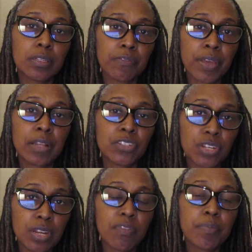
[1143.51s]
to find out
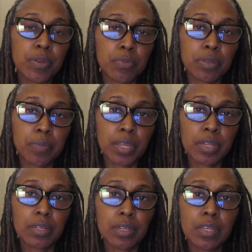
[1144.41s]
she never been with a
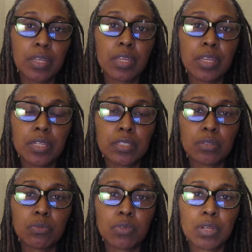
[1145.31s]
man
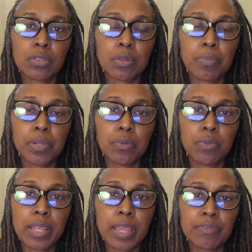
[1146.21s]
is because the blood
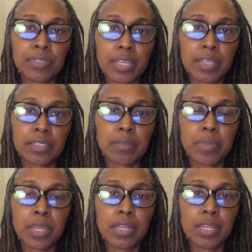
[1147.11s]
when they have sex the
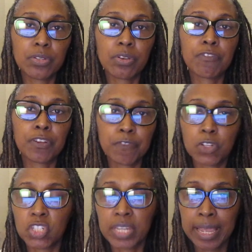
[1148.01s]
man enter for the
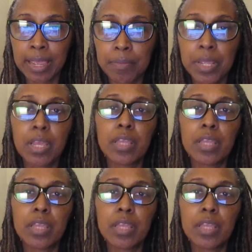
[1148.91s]
first time